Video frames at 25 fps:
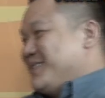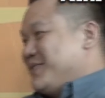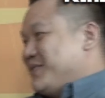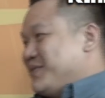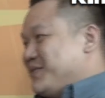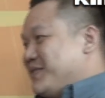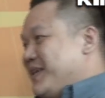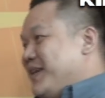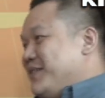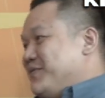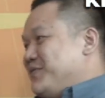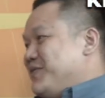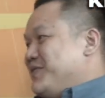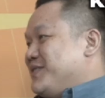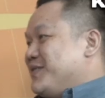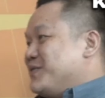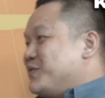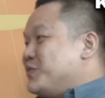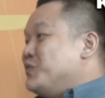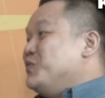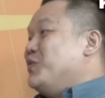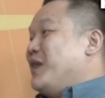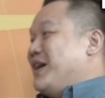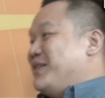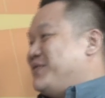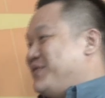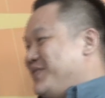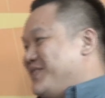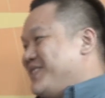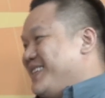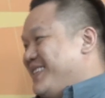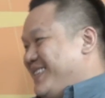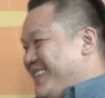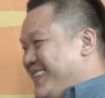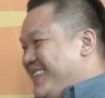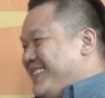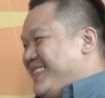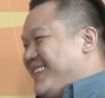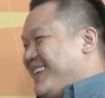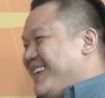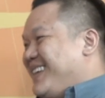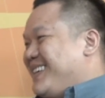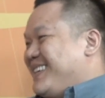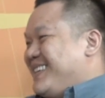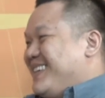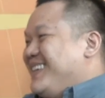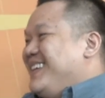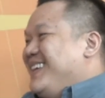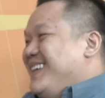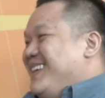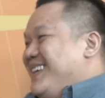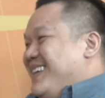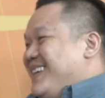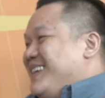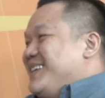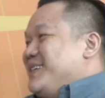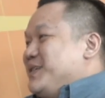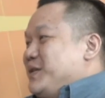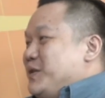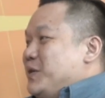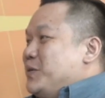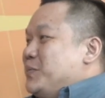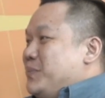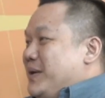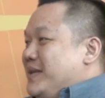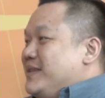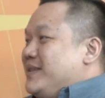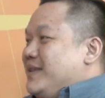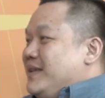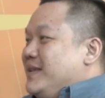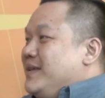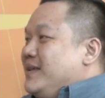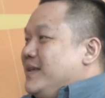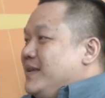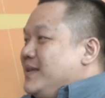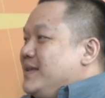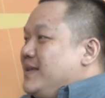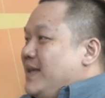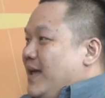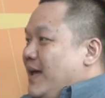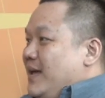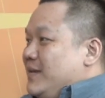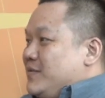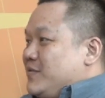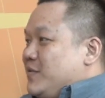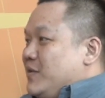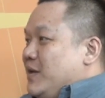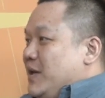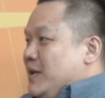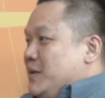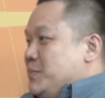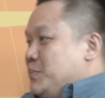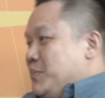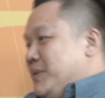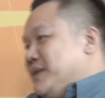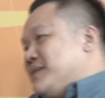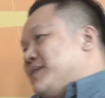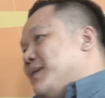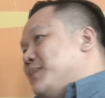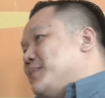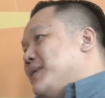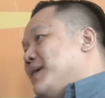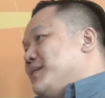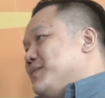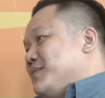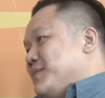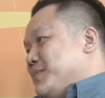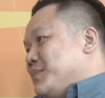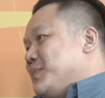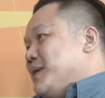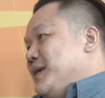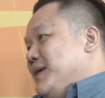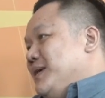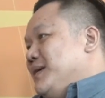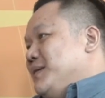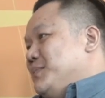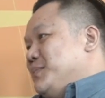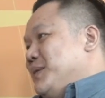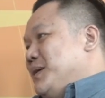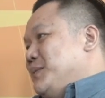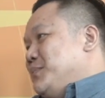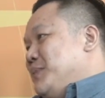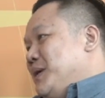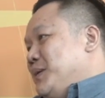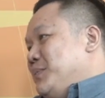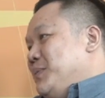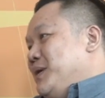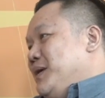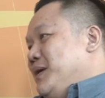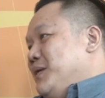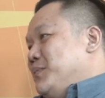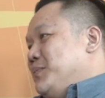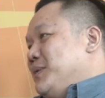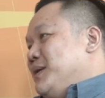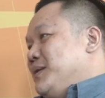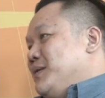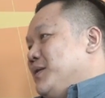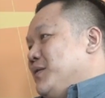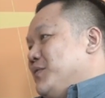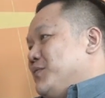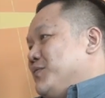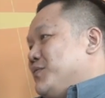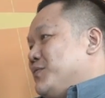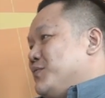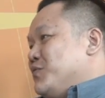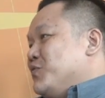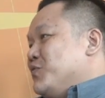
So it's too efficient, But yeah, so, but sometimes they may be a bit of